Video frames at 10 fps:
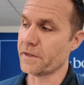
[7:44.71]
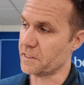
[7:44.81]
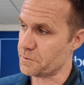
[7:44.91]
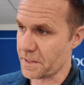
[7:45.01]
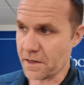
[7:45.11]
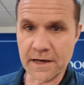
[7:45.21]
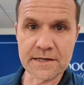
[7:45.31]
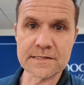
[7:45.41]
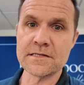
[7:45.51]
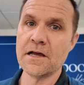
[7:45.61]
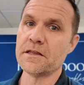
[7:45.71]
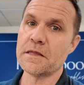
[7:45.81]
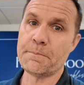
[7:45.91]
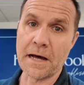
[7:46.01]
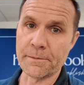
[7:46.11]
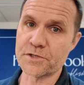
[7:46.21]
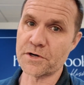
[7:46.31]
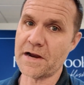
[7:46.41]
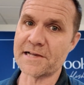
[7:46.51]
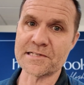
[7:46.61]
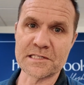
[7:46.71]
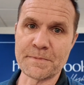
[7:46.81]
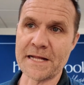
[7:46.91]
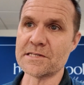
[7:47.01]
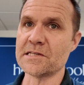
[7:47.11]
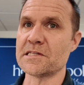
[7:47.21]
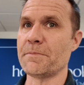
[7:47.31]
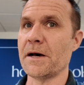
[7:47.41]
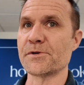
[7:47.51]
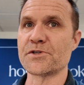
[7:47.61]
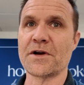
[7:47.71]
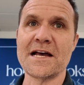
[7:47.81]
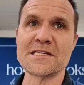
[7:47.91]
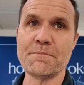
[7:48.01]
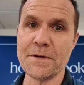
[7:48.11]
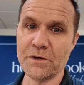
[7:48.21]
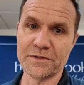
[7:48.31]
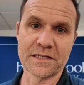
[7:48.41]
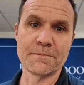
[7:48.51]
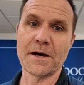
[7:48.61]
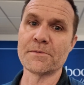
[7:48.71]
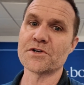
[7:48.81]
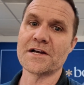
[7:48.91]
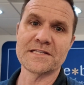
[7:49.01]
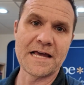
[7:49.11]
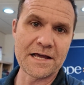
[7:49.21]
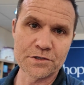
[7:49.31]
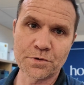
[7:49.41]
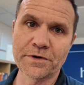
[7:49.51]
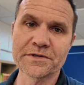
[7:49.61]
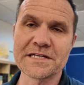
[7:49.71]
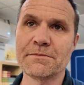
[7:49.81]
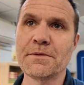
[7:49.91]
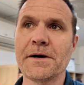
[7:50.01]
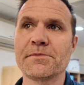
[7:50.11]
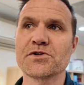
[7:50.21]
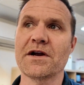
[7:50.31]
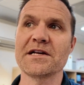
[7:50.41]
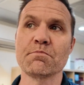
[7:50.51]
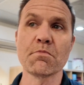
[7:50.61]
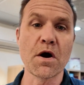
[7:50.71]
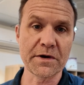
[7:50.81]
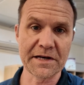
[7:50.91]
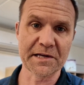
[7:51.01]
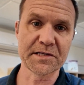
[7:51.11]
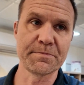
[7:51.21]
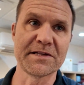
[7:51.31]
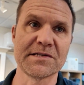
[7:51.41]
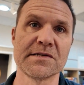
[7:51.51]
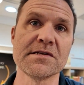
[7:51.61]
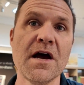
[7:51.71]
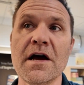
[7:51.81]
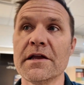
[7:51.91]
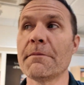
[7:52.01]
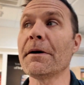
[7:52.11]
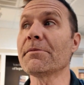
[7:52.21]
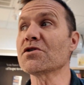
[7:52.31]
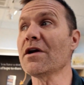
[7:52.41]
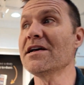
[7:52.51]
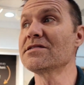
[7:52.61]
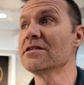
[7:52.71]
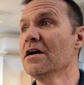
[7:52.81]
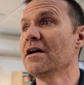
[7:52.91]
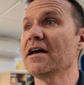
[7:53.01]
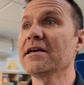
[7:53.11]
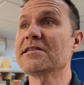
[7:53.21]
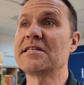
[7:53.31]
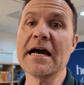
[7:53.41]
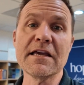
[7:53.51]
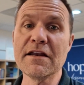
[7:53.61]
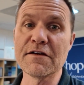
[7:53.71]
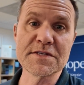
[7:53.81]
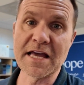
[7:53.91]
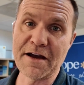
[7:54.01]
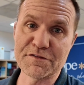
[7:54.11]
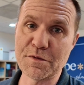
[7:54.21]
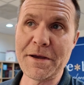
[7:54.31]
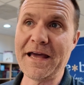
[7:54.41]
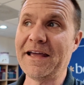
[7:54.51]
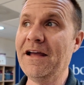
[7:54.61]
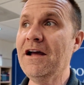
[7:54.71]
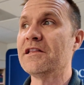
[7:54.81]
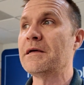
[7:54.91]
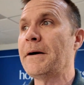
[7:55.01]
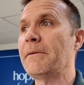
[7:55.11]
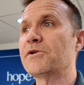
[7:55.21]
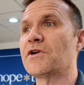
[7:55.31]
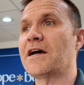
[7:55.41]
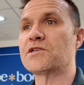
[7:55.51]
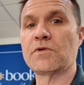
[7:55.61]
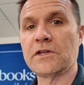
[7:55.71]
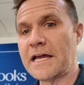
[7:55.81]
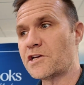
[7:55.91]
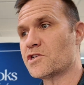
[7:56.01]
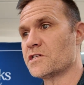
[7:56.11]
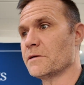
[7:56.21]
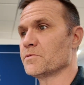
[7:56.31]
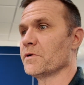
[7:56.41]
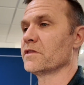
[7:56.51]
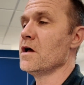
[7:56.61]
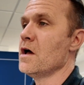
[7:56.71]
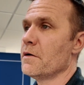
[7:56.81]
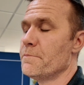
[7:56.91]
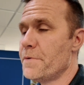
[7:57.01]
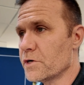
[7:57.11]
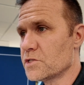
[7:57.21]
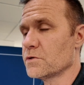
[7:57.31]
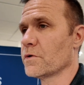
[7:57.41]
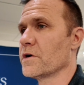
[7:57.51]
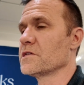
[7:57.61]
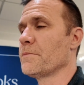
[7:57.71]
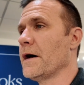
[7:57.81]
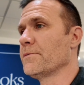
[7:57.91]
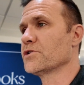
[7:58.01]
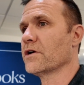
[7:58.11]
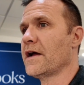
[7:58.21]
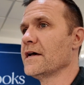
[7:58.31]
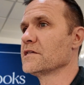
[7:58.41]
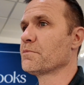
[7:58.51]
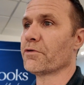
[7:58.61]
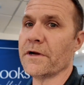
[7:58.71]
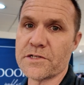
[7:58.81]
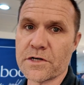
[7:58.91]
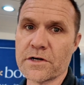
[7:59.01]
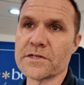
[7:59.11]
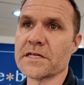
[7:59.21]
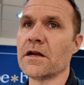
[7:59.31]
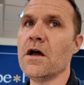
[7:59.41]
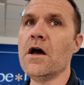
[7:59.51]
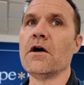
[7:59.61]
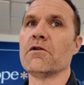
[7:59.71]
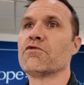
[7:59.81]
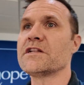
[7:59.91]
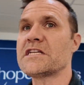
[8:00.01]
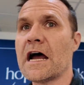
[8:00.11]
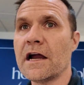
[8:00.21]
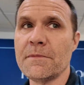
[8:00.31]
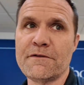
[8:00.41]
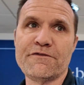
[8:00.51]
It's because the publisher has expenses. The publisher has a building. The publisher has an editorial team. The publisher has marketing expenses. The publisher has executives they have to pay. The publisher has relationships with bookstores. The publisher has printers and retirement